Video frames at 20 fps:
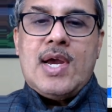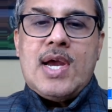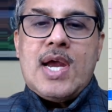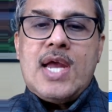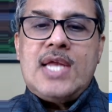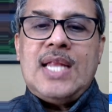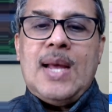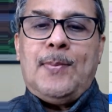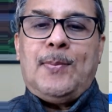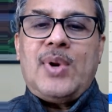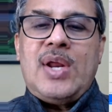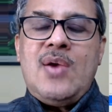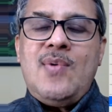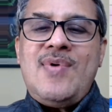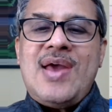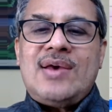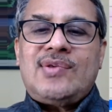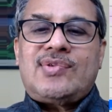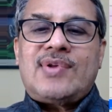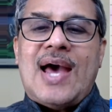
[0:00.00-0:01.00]
In the
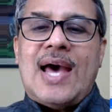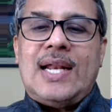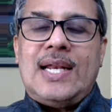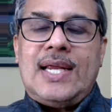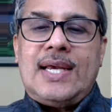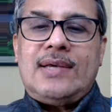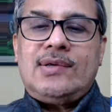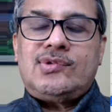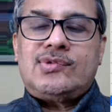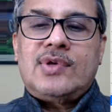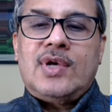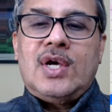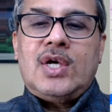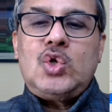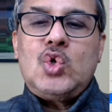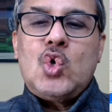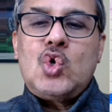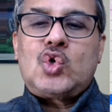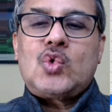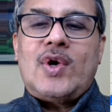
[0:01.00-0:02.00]
previous rallies,
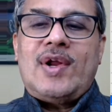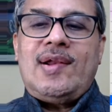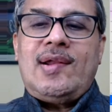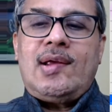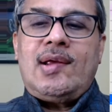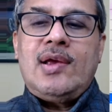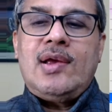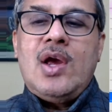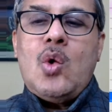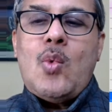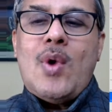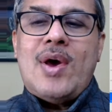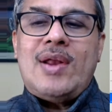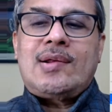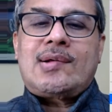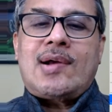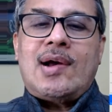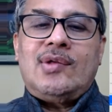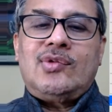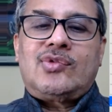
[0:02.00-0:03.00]
usually
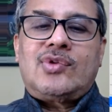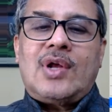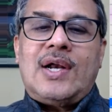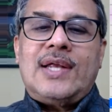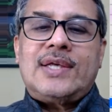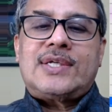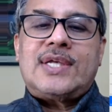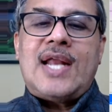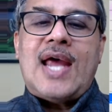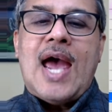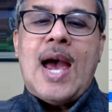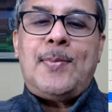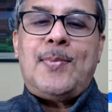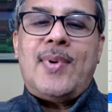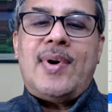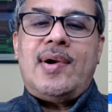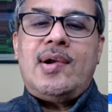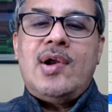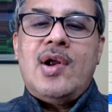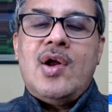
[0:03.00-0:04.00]
when consolidation
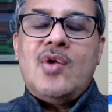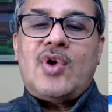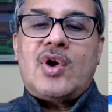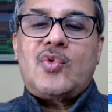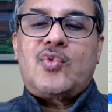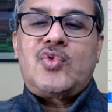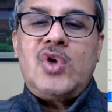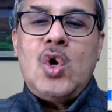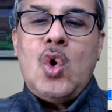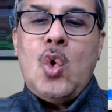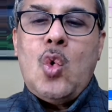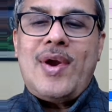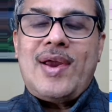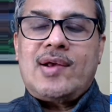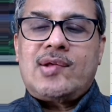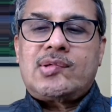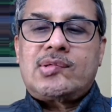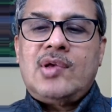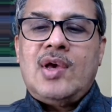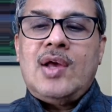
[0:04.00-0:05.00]
happened for few
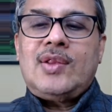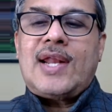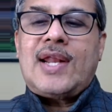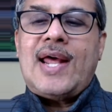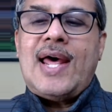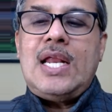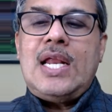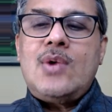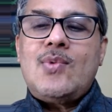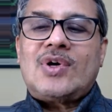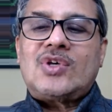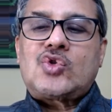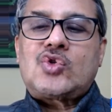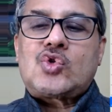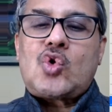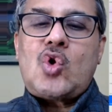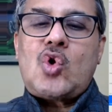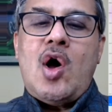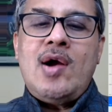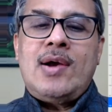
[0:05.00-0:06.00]
weeks, the rally was
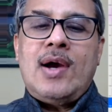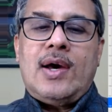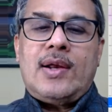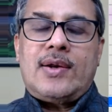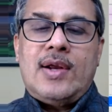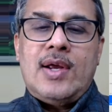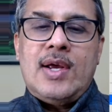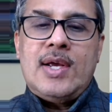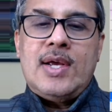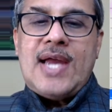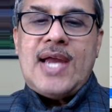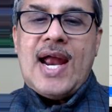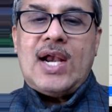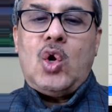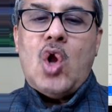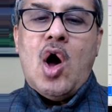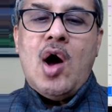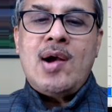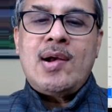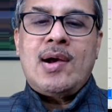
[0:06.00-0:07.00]
stronger and
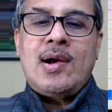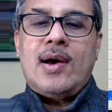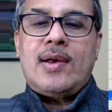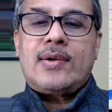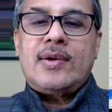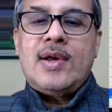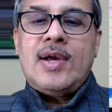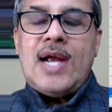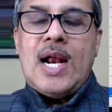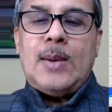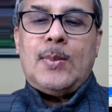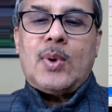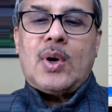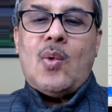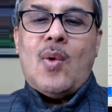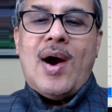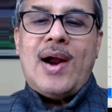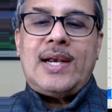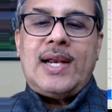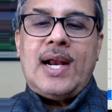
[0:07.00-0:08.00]
longer and
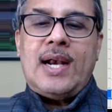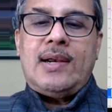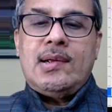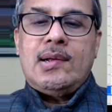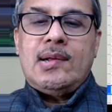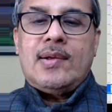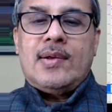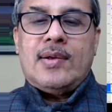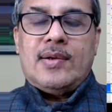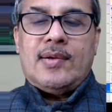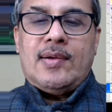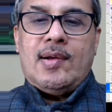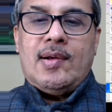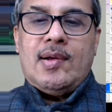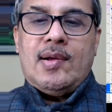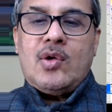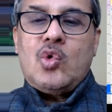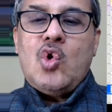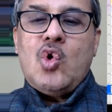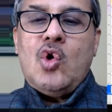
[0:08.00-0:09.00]
provided
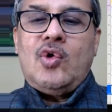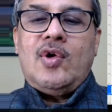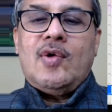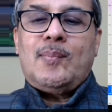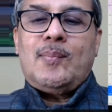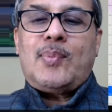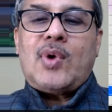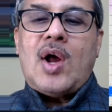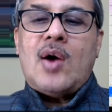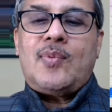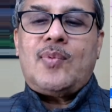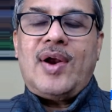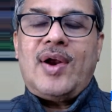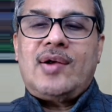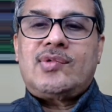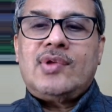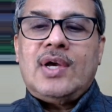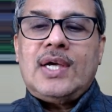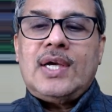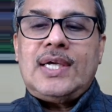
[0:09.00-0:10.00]
good profits
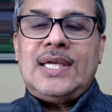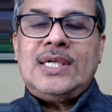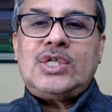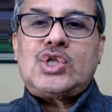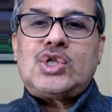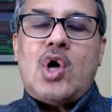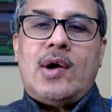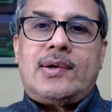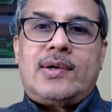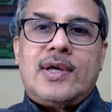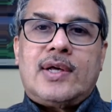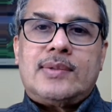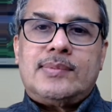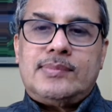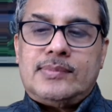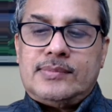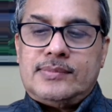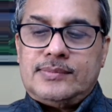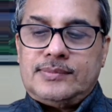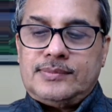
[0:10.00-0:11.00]
in short term.